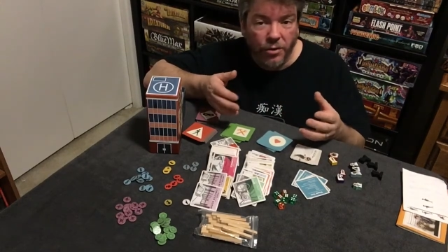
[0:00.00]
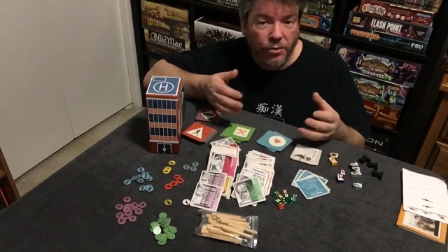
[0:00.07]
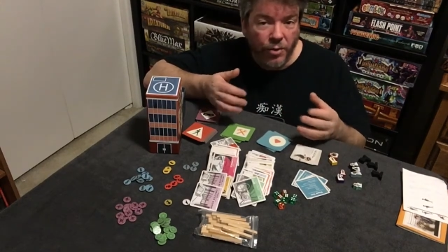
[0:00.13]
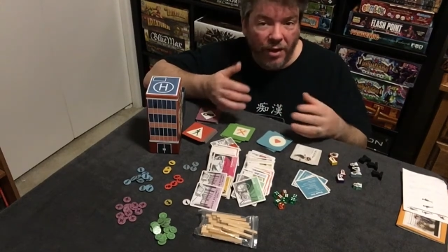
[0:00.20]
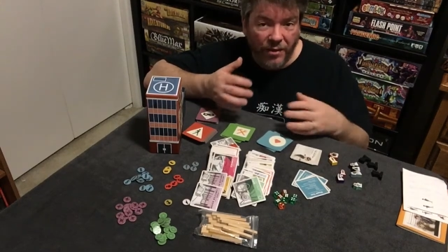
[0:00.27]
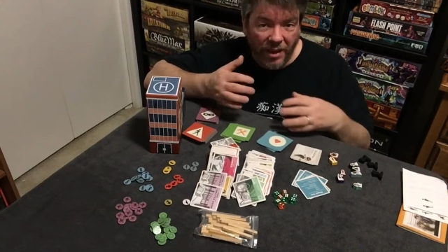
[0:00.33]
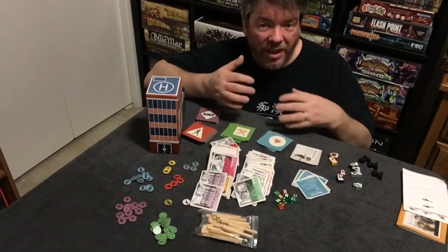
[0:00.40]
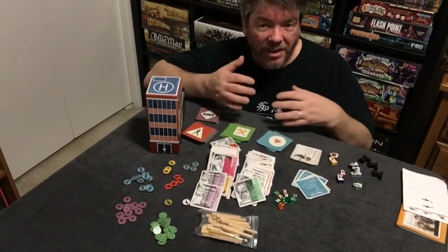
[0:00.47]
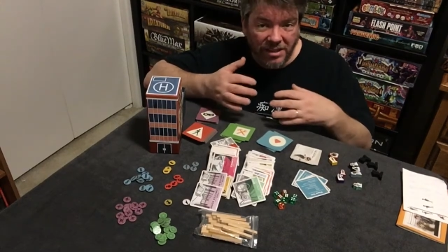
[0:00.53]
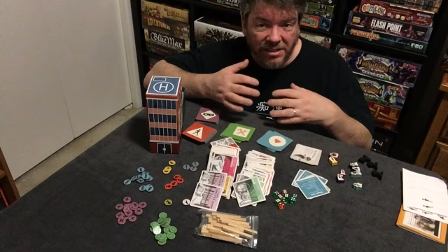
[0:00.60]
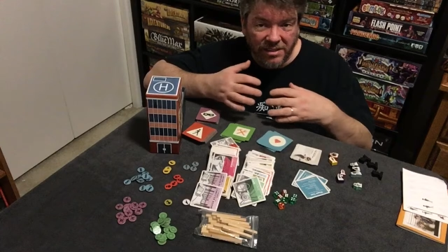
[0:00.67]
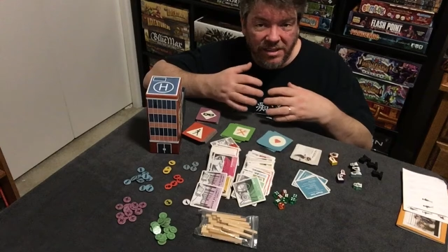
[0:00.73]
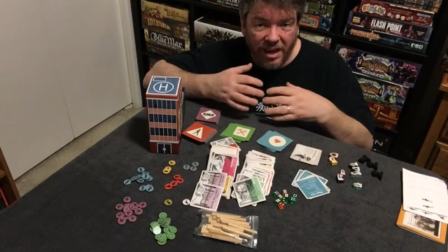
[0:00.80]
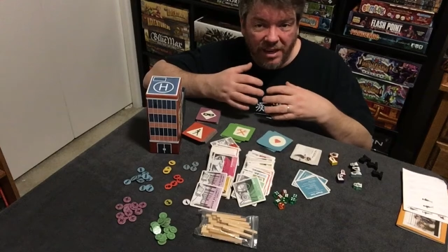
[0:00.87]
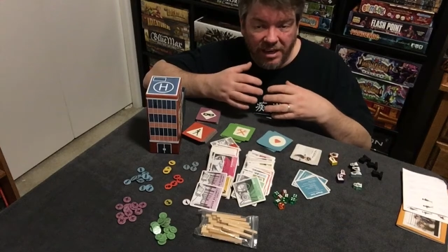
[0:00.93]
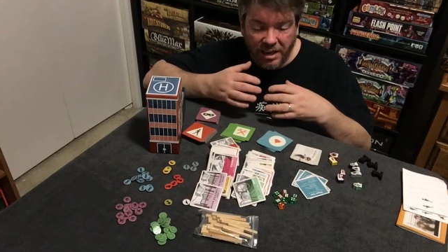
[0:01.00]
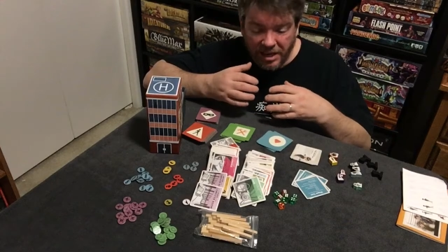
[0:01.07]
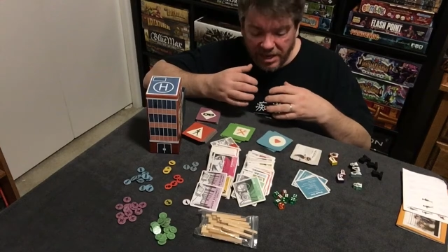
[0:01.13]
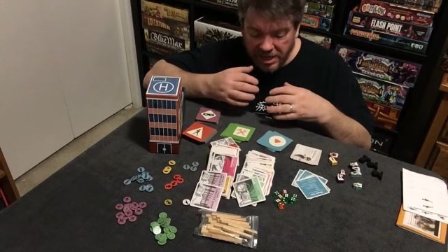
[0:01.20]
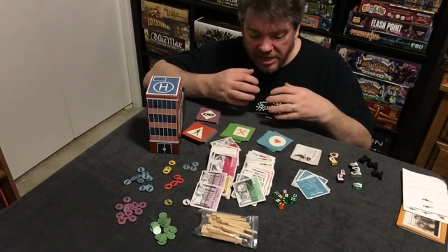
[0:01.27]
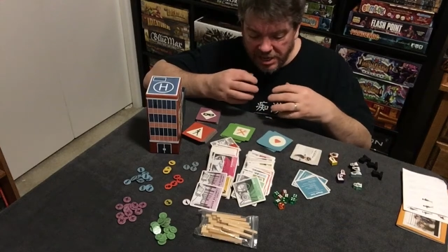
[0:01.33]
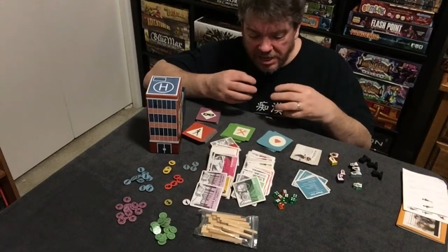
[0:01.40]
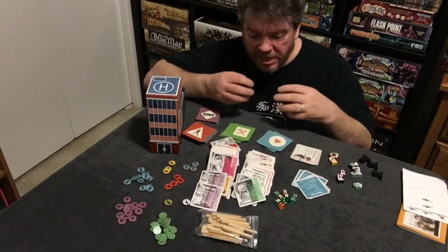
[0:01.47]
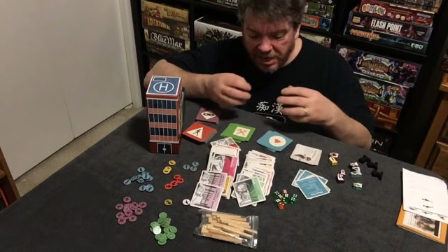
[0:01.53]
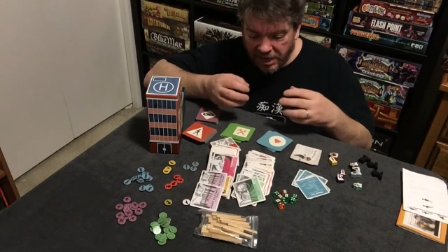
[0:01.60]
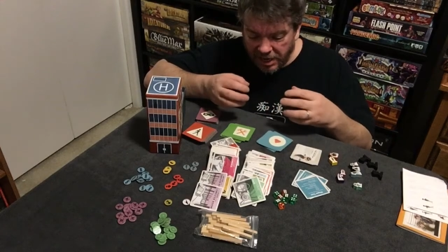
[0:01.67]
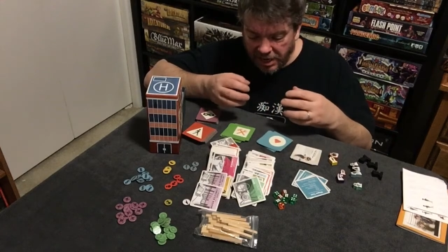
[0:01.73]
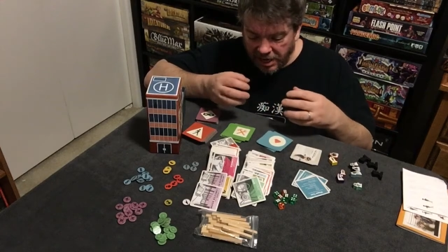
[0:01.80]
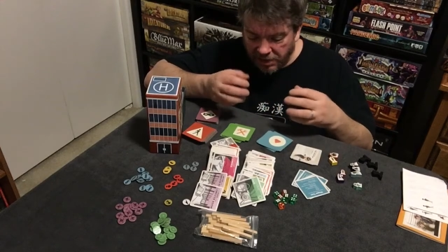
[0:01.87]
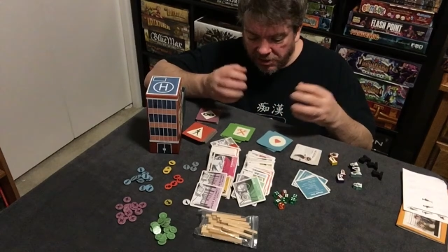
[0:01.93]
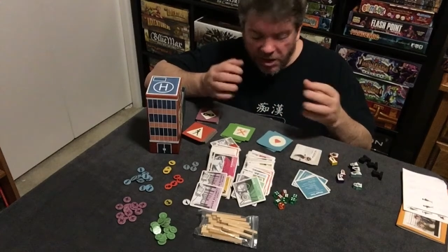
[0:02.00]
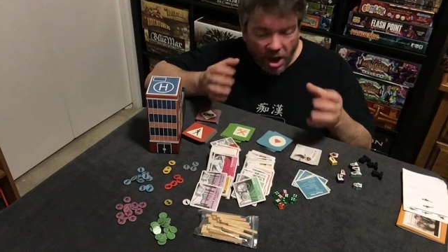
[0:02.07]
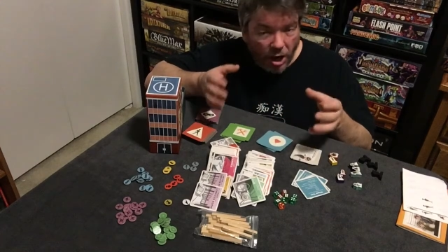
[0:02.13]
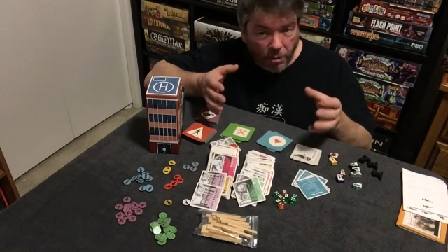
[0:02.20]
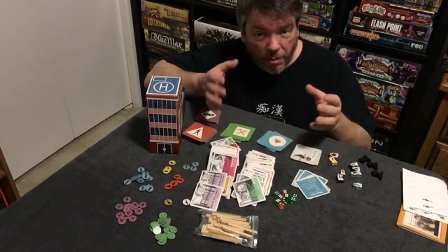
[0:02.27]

So I thought I'd just kind of talk